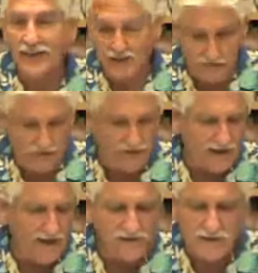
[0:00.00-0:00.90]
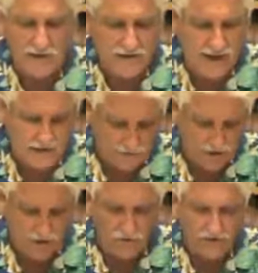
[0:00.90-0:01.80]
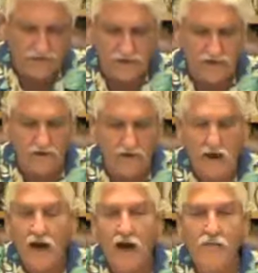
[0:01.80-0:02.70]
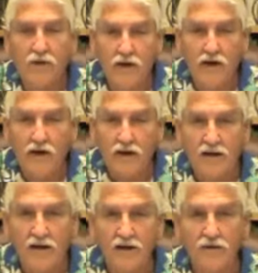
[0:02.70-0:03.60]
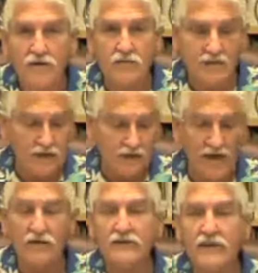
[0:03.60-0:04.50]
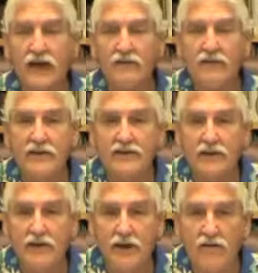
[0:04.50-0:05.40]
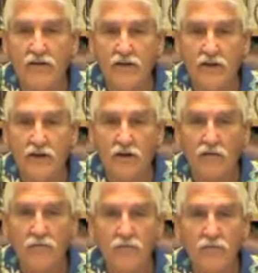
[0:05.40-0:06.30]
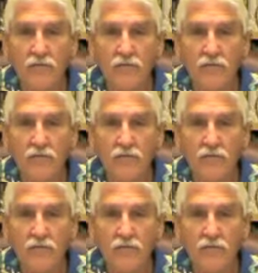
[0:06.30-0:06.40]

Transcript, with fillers: I had a mental health nurse ask me a question here, and I'm going to deal with the mental health side of this in another video